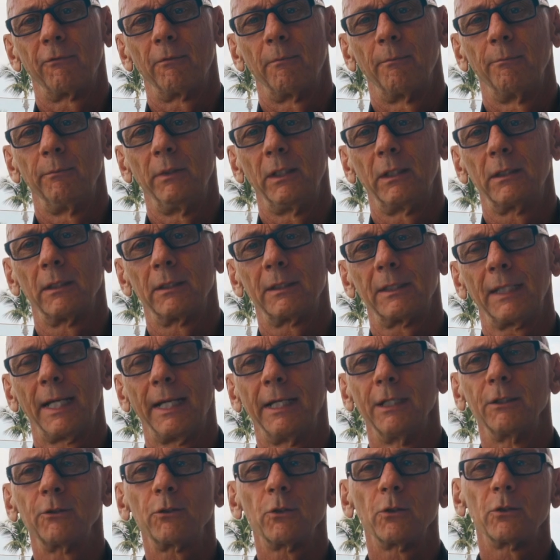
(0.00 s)
Because
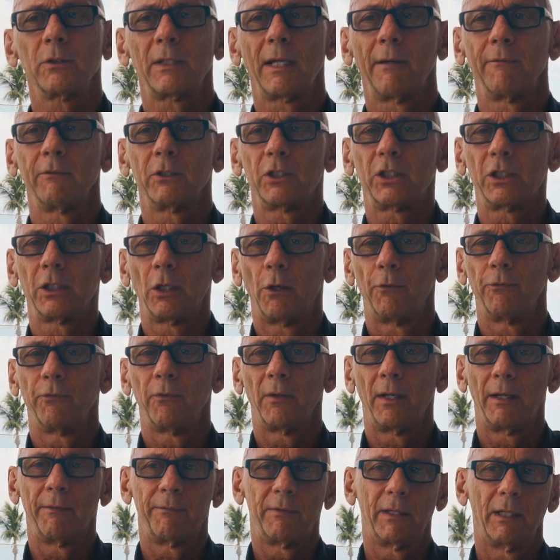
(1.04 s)
answers have a shelf
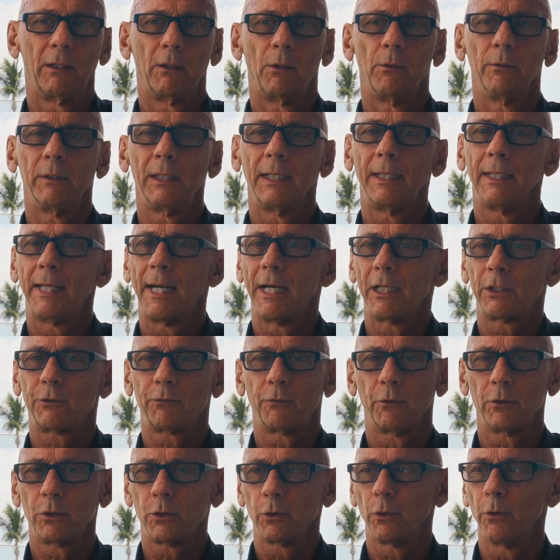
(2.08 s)
life. They only last
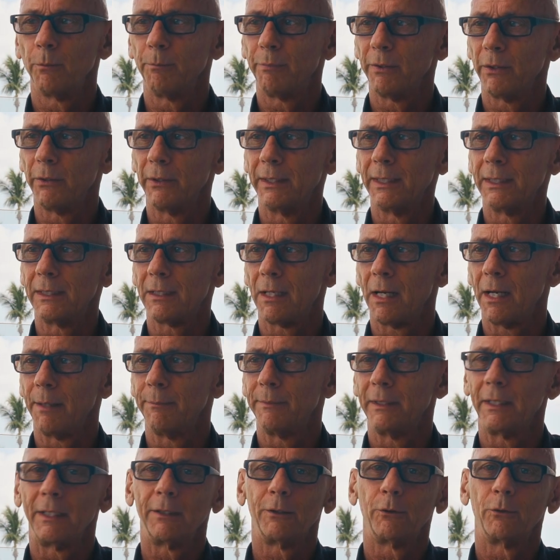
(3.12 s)
for a certain period of time,
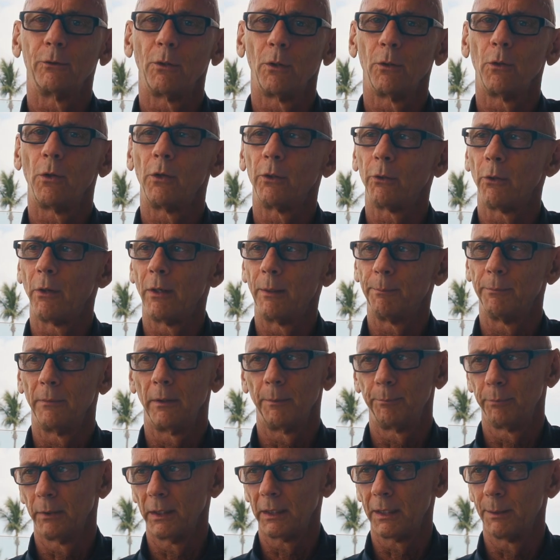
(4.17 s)
and then they're no longer
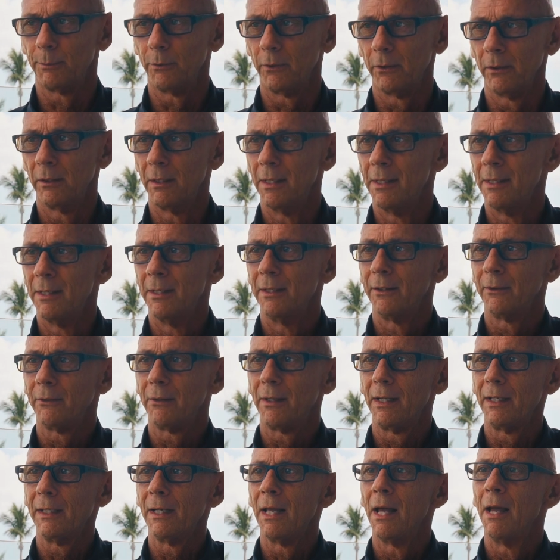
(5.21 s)
applicable,
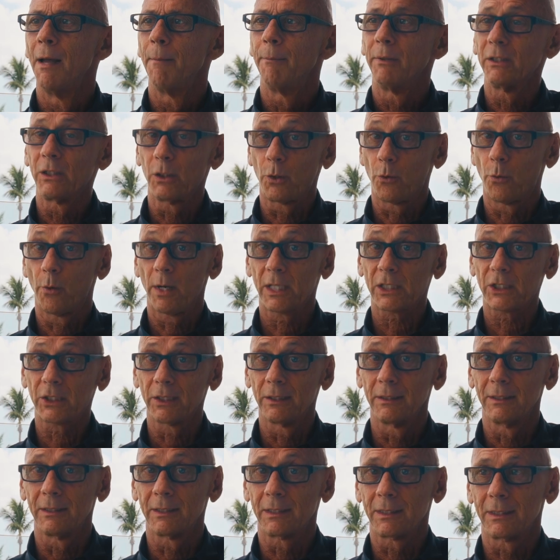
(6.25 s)
right? But the
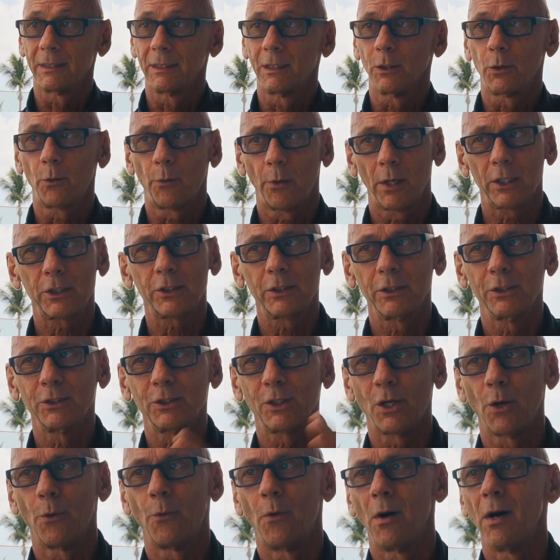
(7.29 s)
questions
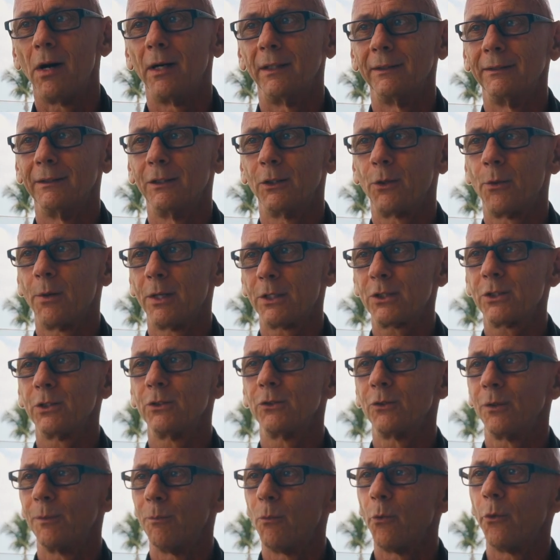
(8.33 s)
go on. The questions
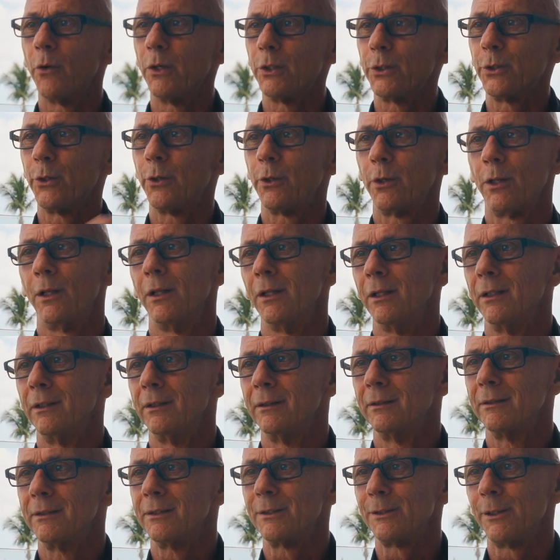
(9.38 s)
are more eternal.
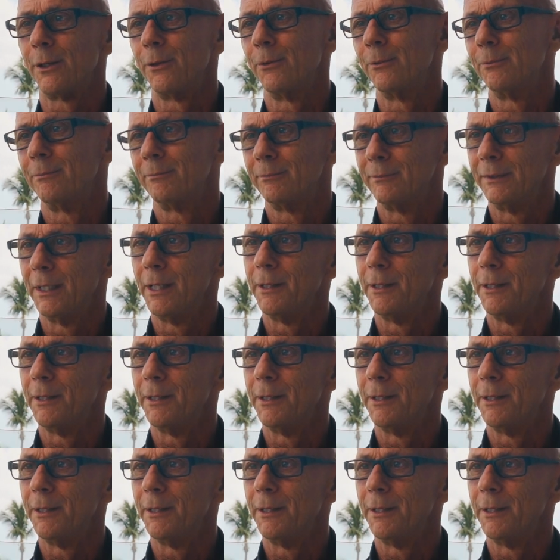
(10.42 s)
Mm-hmm. So, yeah.